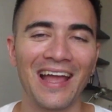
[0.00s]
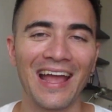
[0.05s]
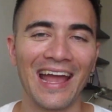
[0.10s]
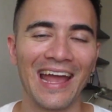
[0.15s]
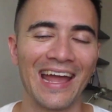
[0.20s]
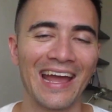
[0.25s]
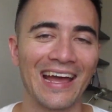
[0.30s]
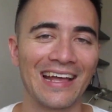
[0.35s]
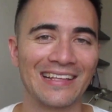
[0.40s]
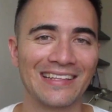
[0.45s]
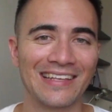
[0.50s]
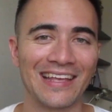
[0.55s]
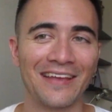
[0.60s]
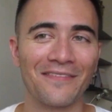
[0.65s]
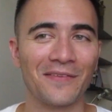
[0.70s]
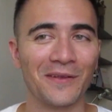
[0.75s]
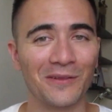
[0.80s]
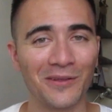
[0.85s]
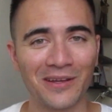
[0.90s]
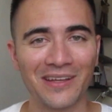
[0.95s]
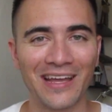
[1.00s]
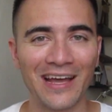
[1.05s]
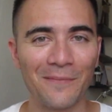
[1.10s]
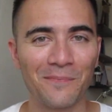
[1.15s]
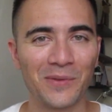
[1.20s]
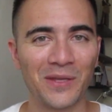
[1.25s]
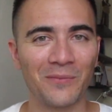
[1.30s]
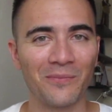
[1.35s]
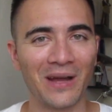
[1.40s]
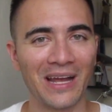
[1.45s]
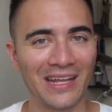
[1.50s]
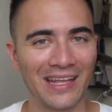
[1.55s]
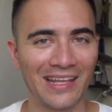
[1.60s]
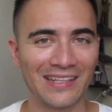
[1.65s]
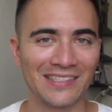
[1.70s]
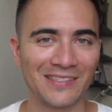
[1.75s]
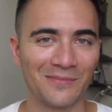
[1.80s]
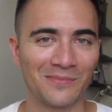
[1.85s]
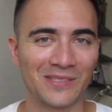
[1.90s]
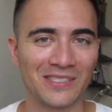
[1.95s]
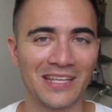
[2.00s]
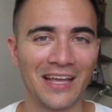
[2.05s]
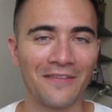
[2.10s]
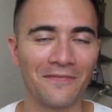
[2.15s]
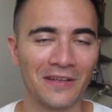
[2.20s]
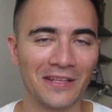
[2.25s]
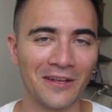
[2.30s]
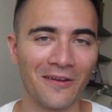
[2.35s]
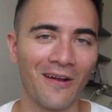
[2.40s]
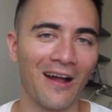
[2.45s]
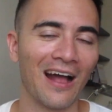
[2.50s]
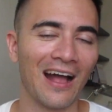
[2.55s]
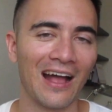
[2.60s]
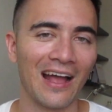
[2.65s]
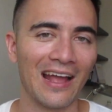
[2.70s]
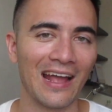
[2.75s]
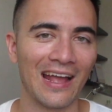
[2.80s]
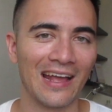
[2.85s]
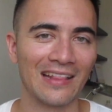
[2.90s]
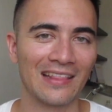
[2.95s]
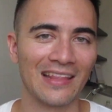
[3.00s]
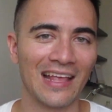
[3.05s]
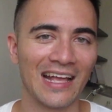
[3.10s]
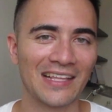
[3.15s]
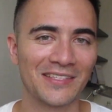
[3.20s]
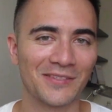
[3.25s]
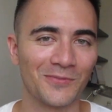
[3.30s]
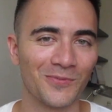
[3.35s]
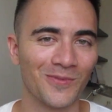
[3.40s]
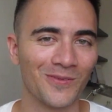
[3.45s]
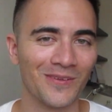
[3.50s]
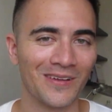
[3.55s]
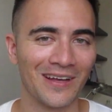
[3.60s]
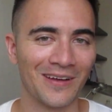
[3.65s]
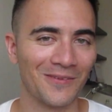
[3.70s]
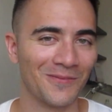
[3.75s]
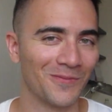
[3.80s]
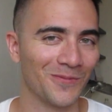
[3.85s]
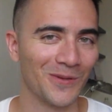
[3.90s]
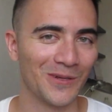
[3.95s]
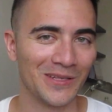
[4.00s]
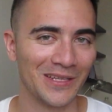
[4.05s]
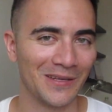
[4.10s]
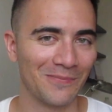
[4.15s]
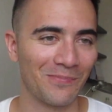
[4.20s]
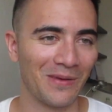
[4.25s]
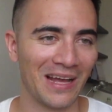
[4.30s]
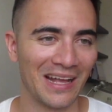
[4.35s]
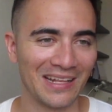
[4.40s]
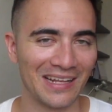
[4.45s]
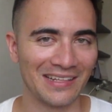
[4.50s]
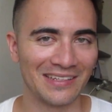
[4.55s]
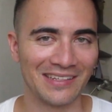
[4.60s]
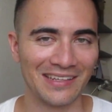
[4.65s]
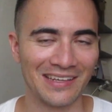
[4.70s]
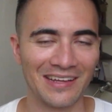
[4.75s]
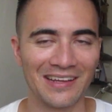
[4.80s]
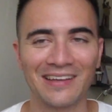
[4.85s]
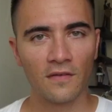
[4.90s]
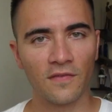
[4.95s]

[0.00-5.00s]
And if you look up, you might get some stuff in your eye, and that's a really bad idea.